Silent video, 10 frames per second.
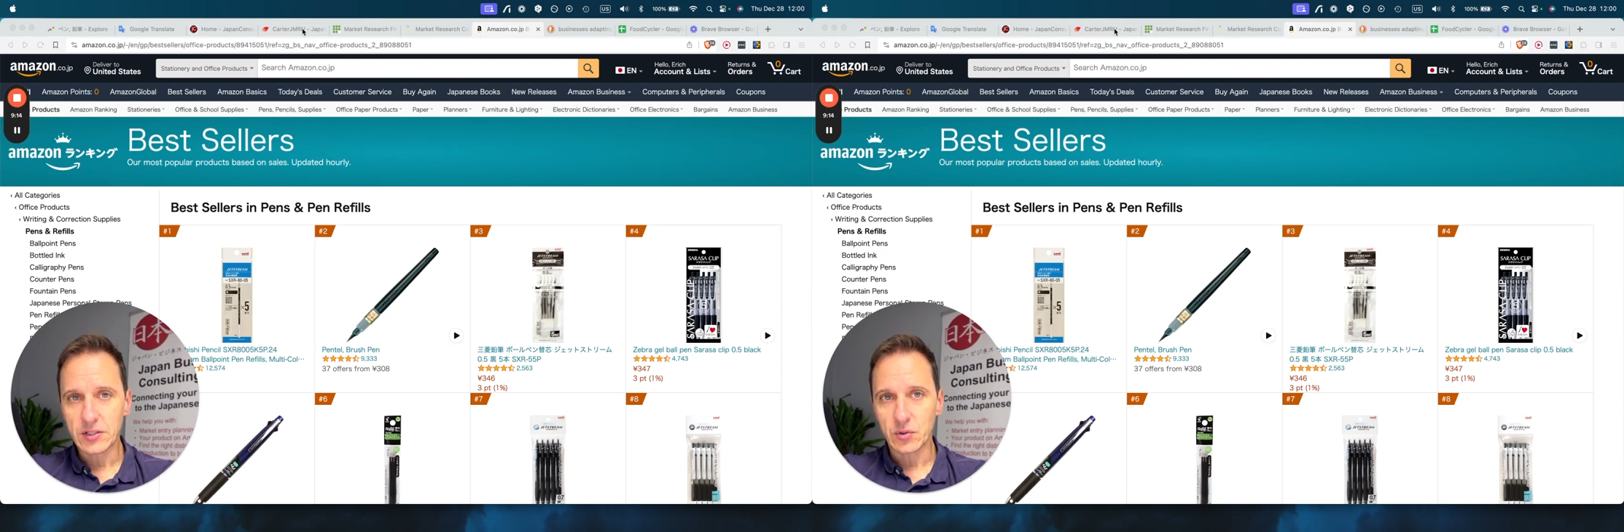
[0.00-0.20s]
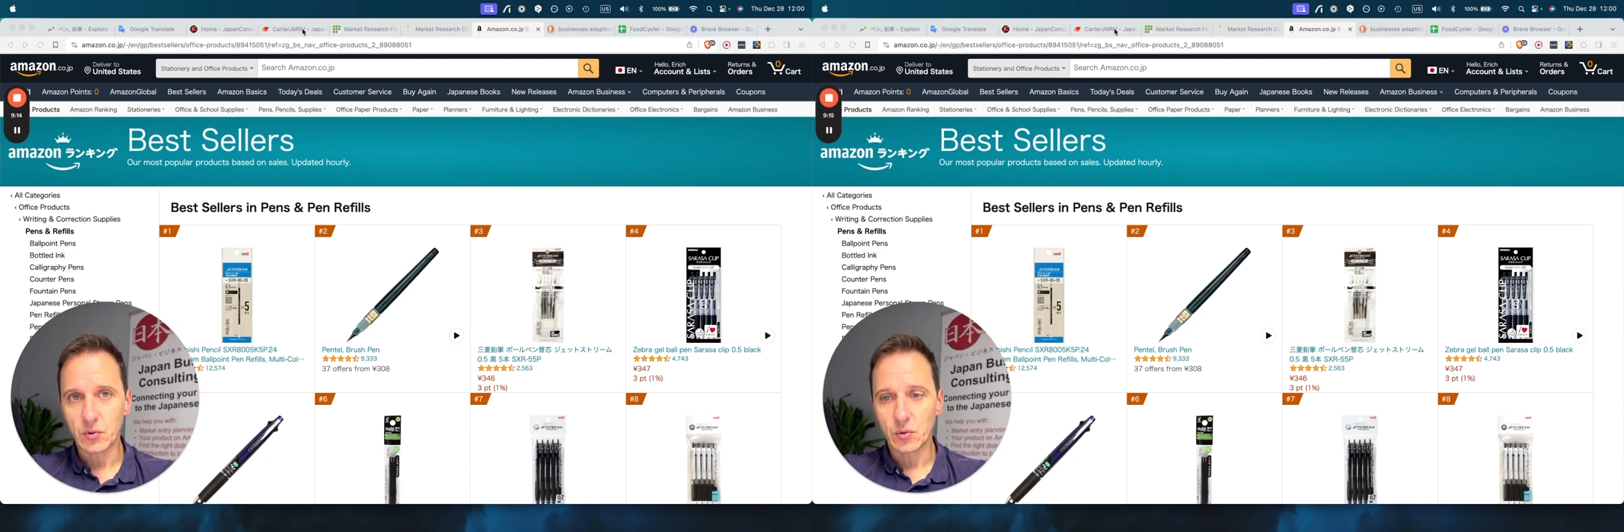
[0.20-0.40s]

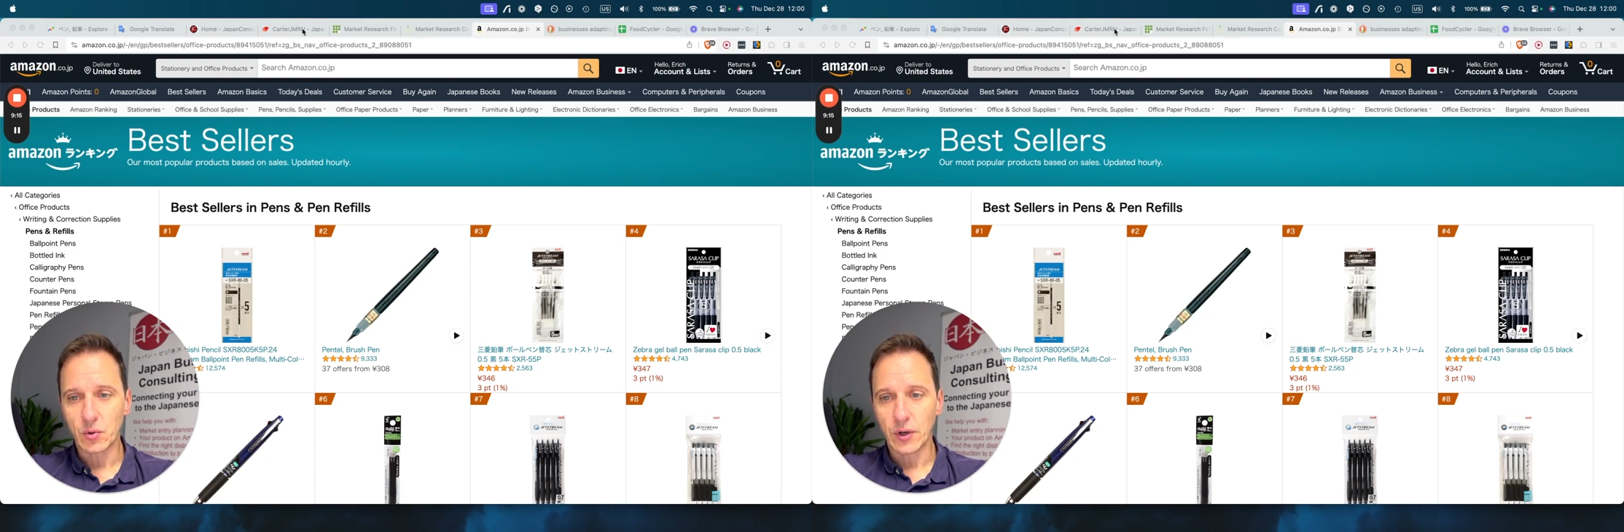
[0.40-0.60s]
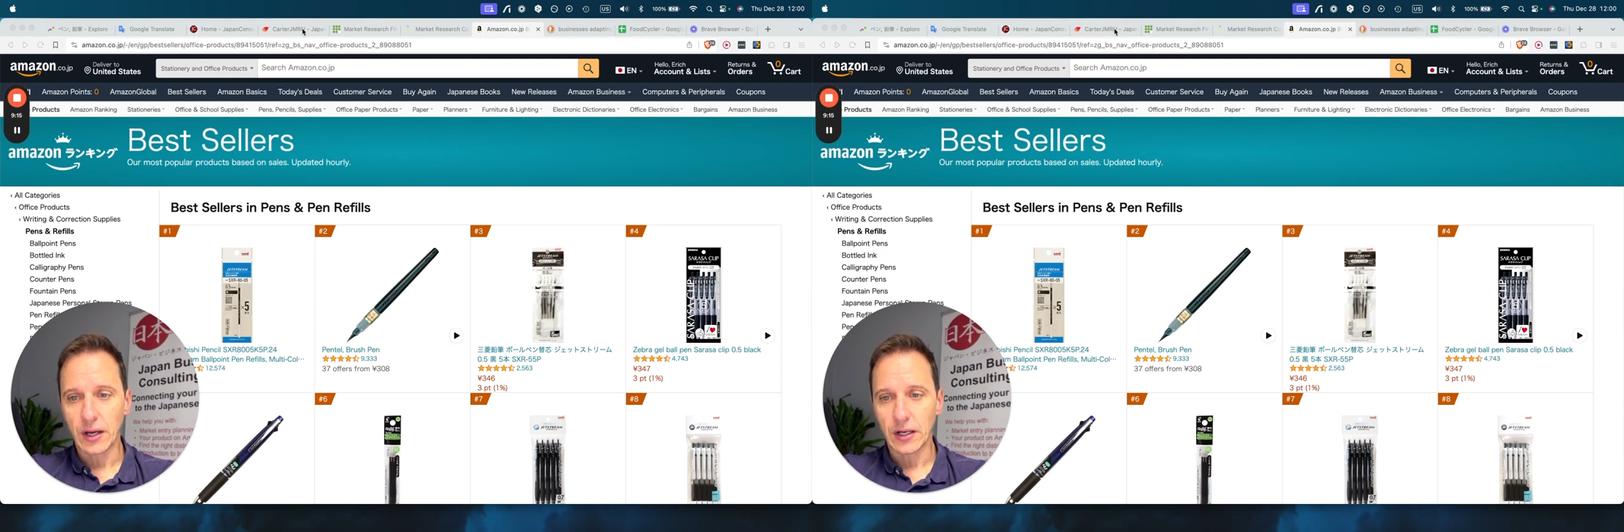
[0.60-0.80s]

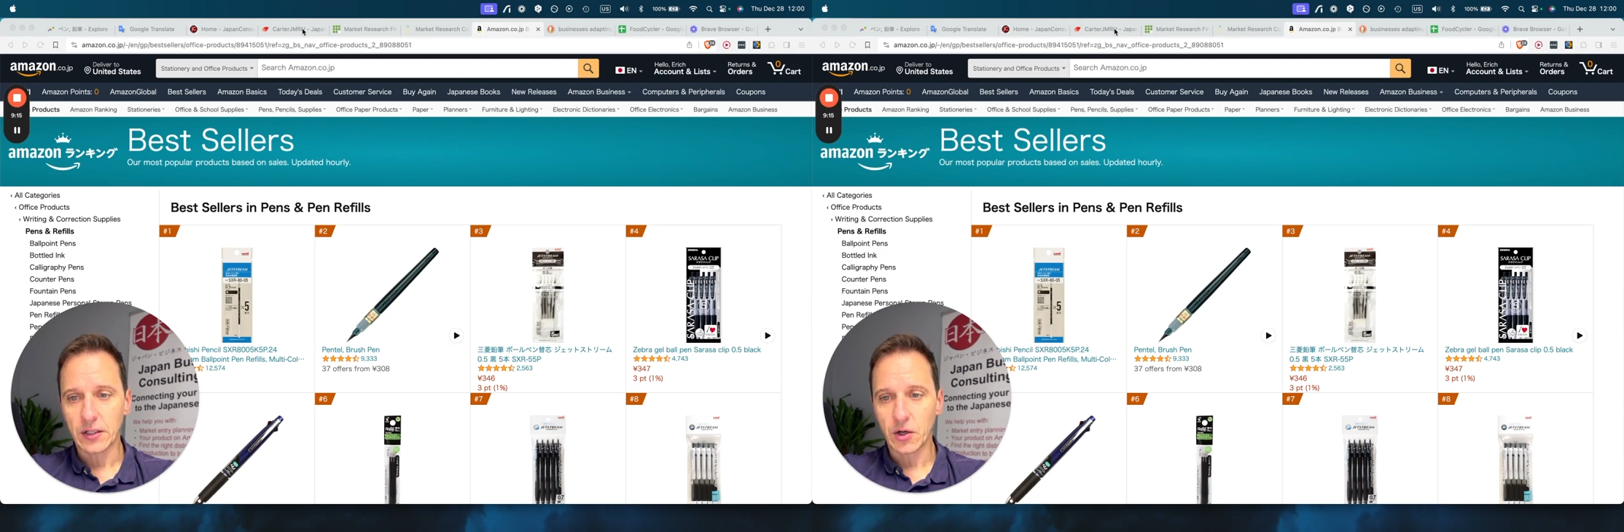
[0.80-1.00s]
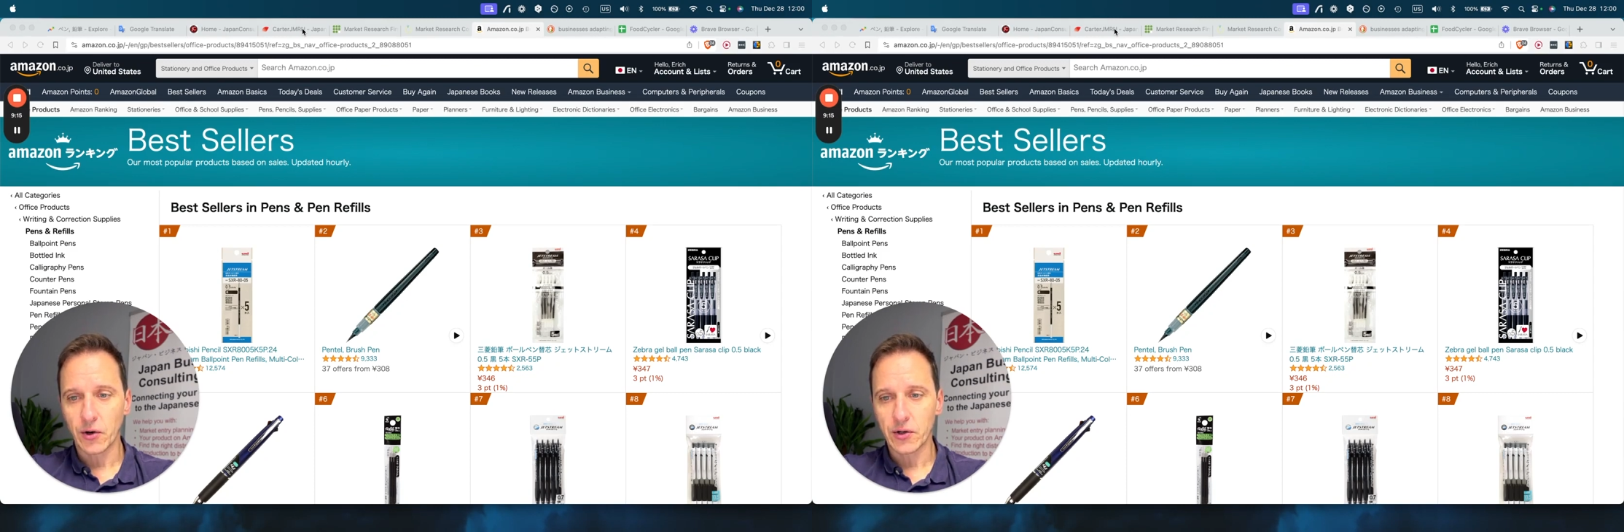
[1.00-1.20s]
to
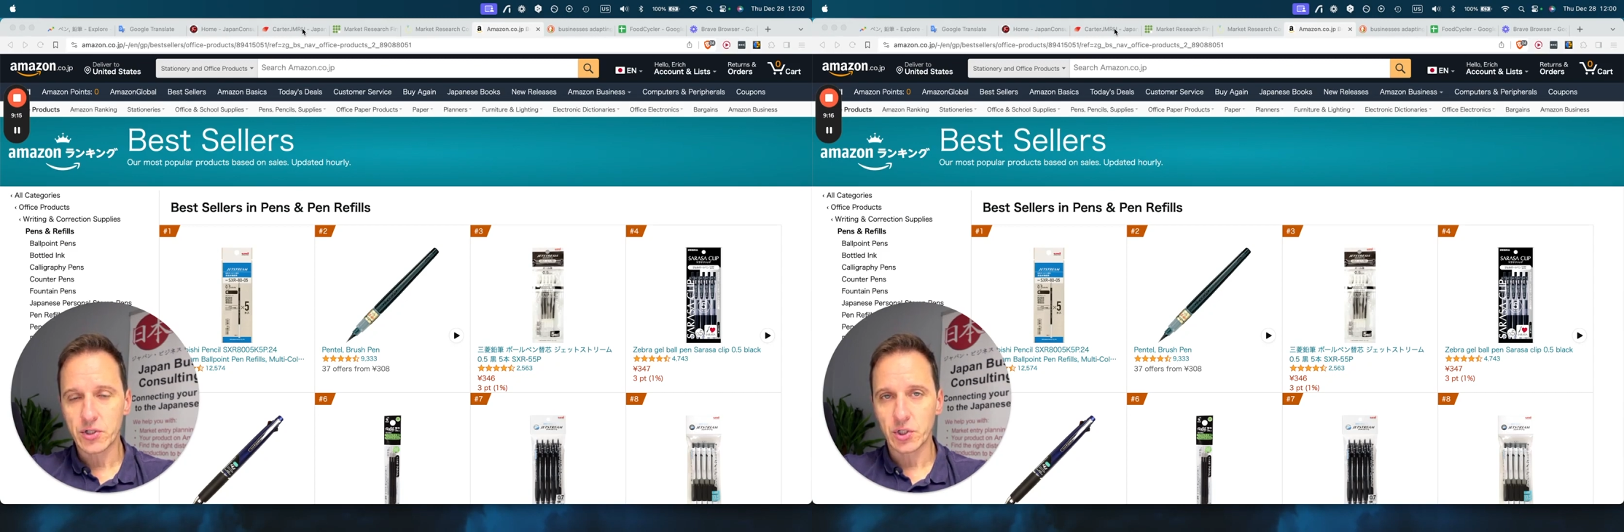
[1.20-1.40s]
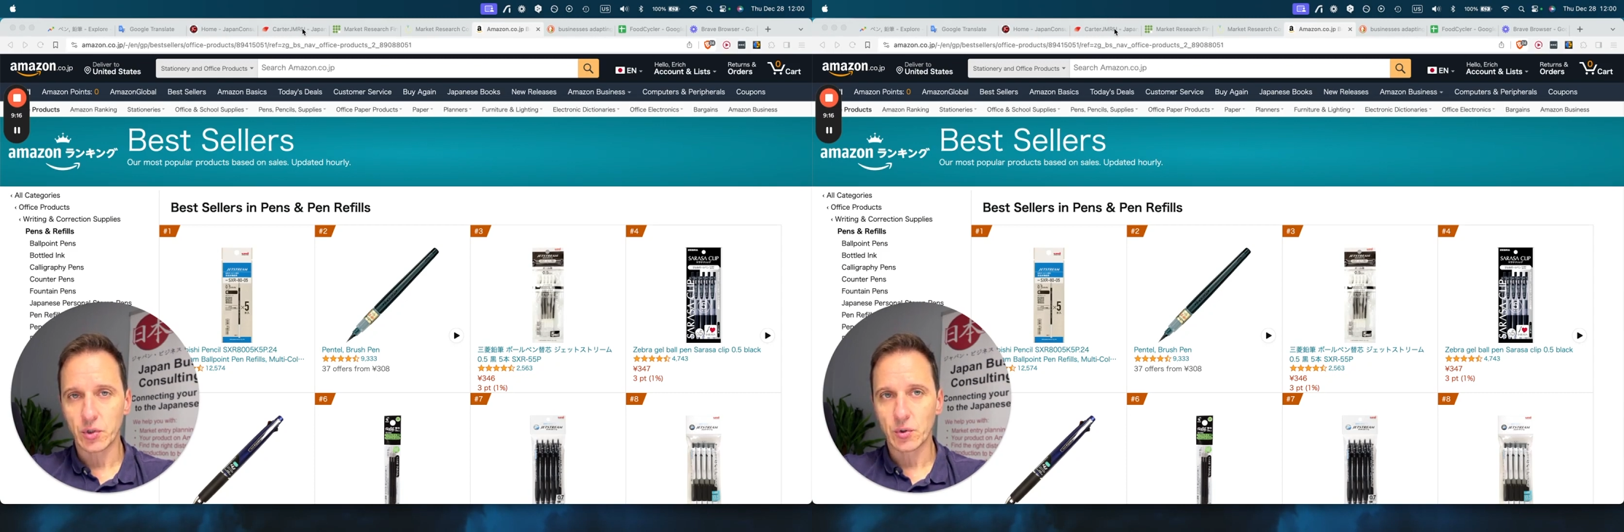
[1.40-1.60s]
encourage
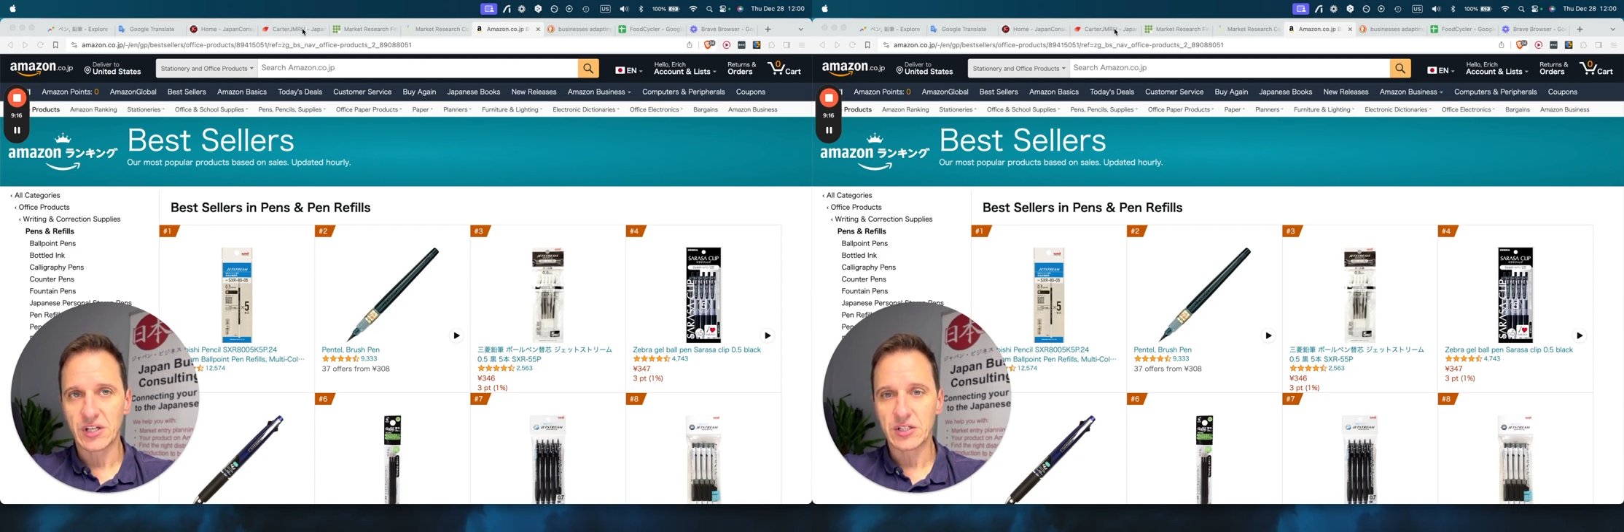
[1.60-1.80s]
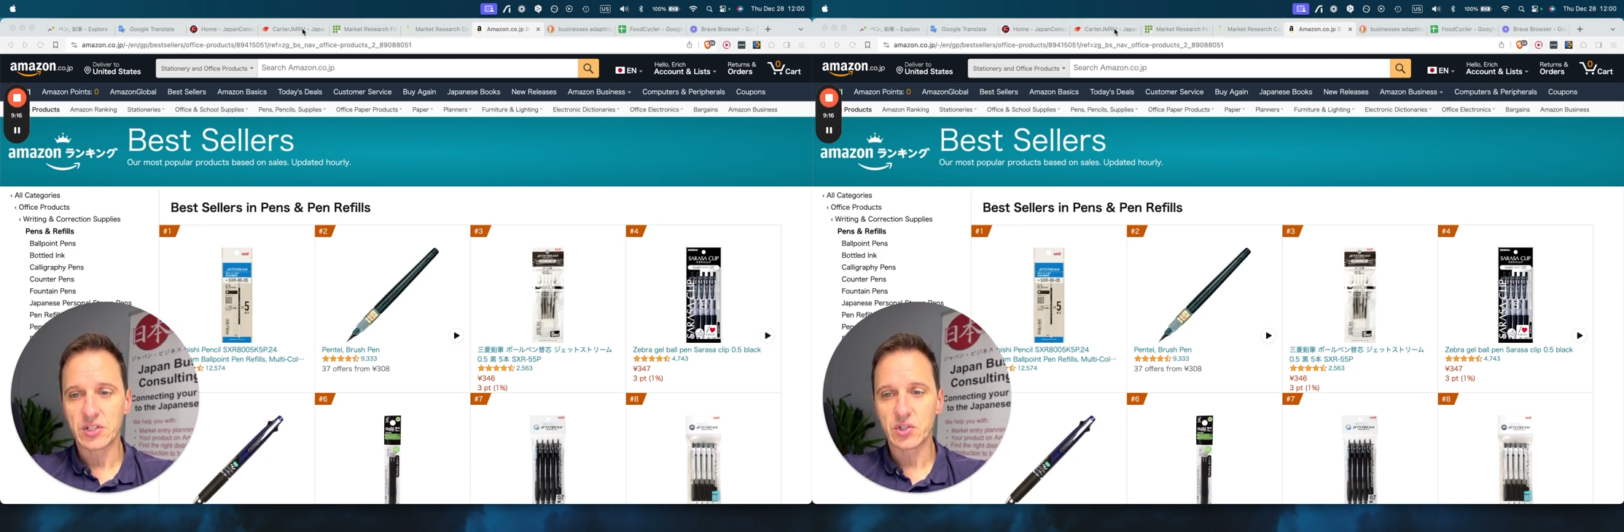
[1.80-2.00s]
you is